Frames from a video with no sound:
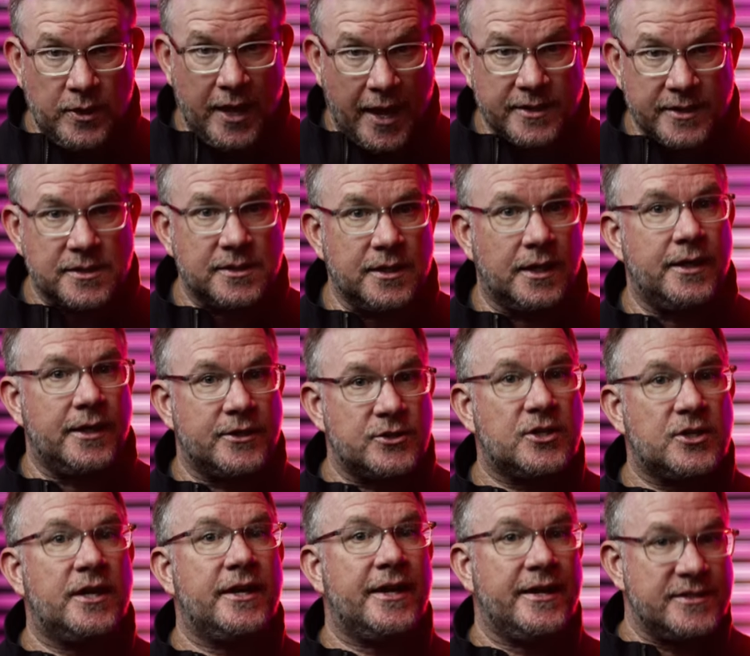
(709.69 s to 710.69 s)
guessed it, it's
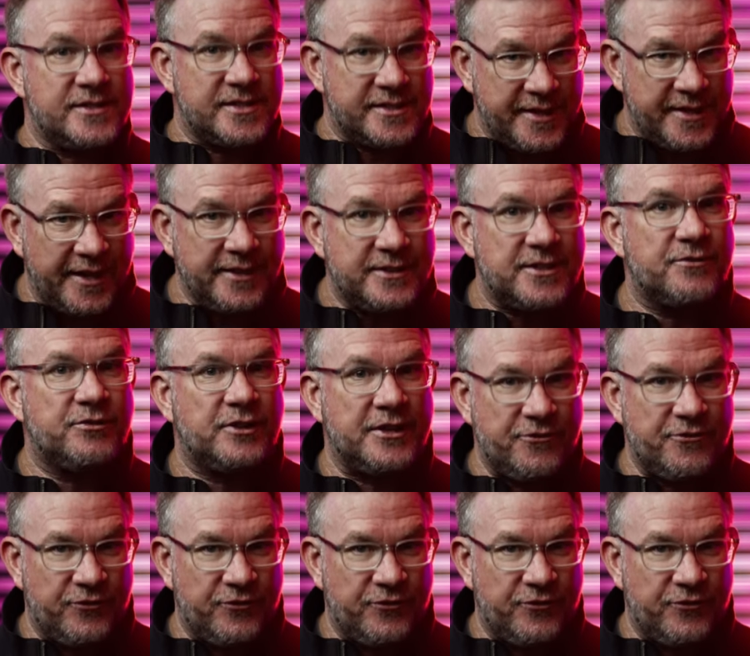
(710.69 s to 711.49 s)
going to instinctively